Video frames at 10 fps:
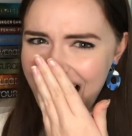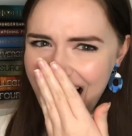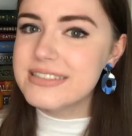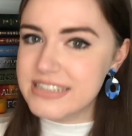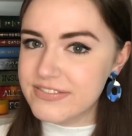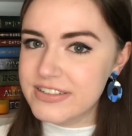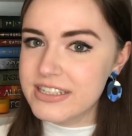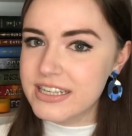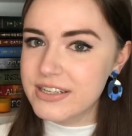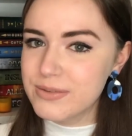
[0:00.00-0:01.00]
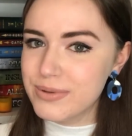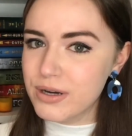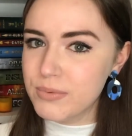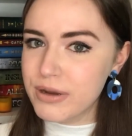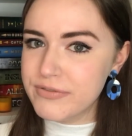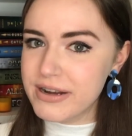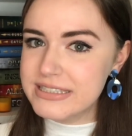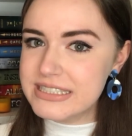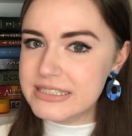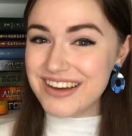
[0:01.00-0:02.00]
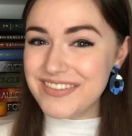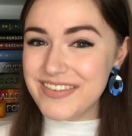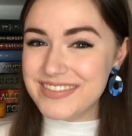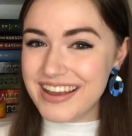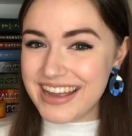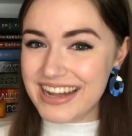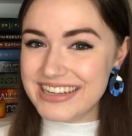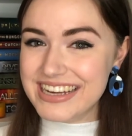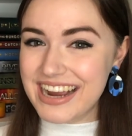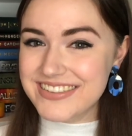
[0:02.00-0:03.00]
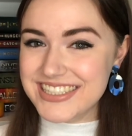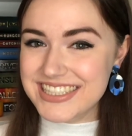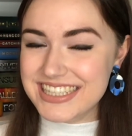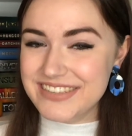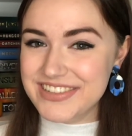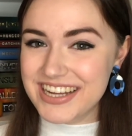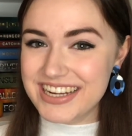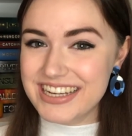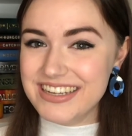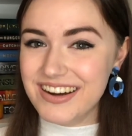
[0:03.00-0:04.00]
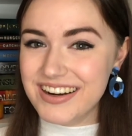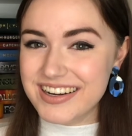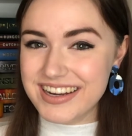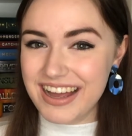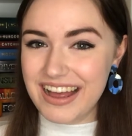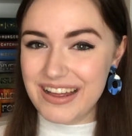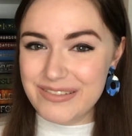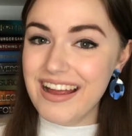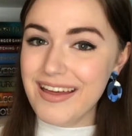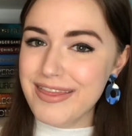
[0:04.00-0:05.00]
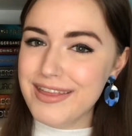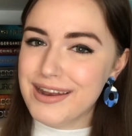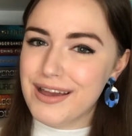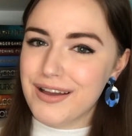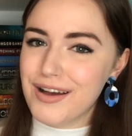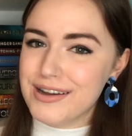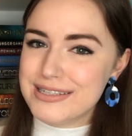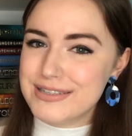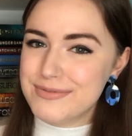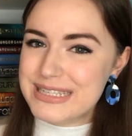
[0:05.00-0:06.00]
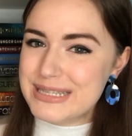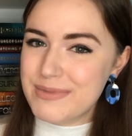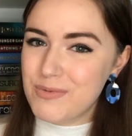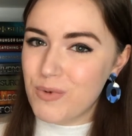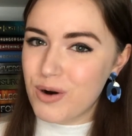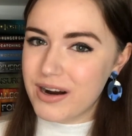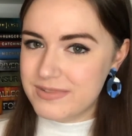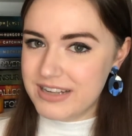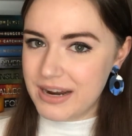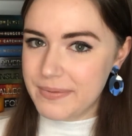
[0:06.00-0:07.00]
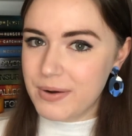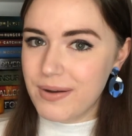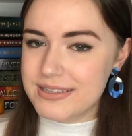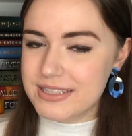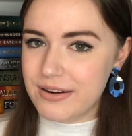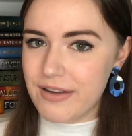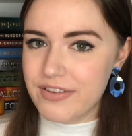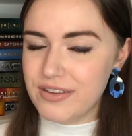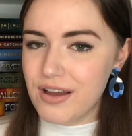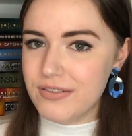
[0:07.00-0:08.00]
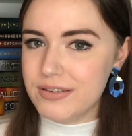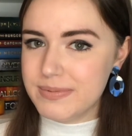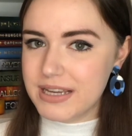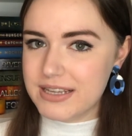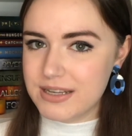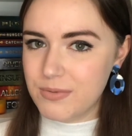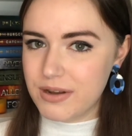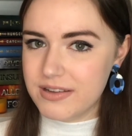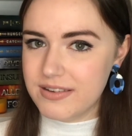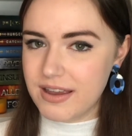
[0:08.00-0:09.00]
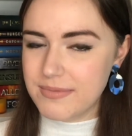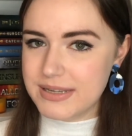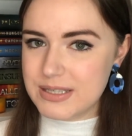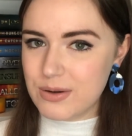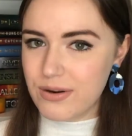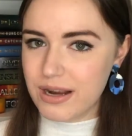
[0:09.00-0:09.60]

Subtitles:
Definitely a new book boyfriend. Off of NetGalley, I received an e-arc of Athena, Goddess of Wisdom and War. Did I request a graphic novel because I wanted to get my score